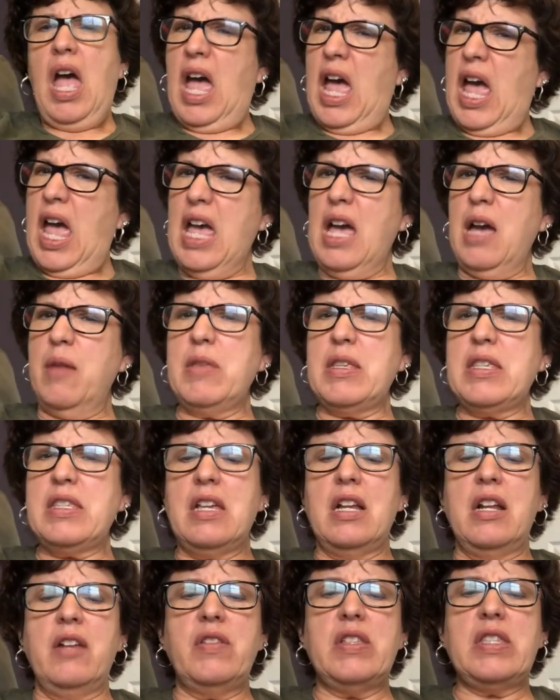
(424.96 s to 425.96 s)
Hey, I'm the
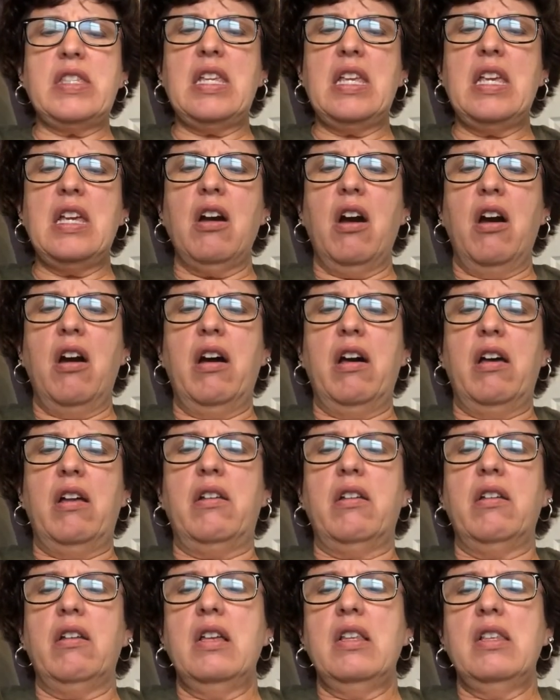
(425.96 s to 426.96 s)
son of a sea god.
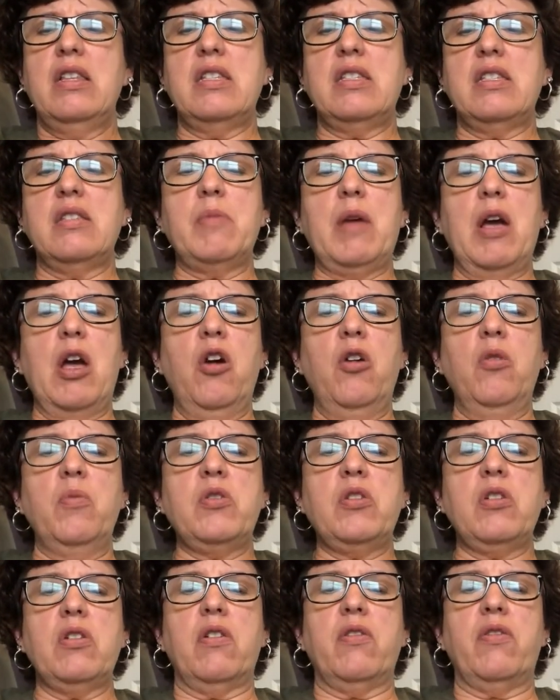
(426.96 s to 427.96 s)
This is my home
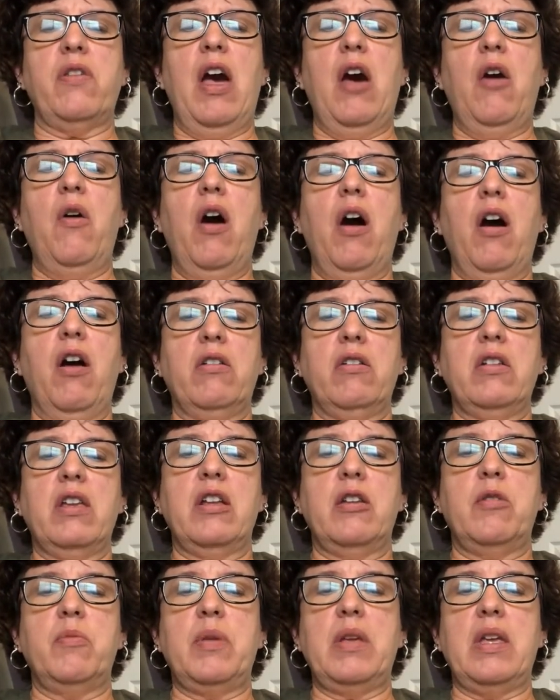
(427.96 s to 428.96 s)
turf. How hard
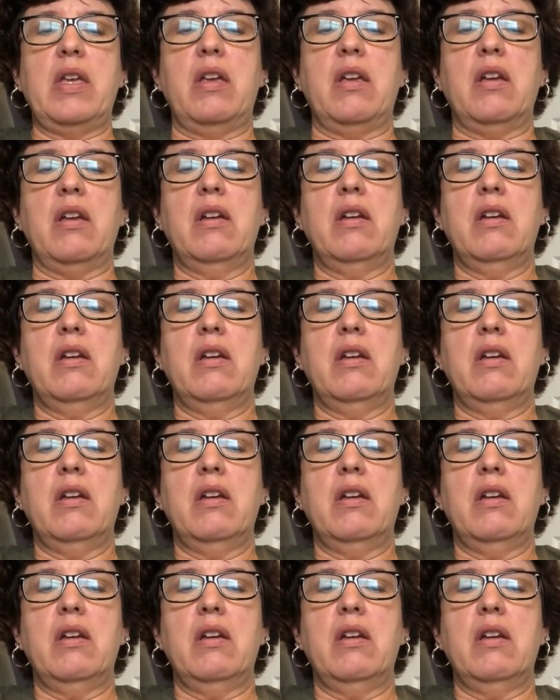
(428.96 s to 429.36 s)
can it be?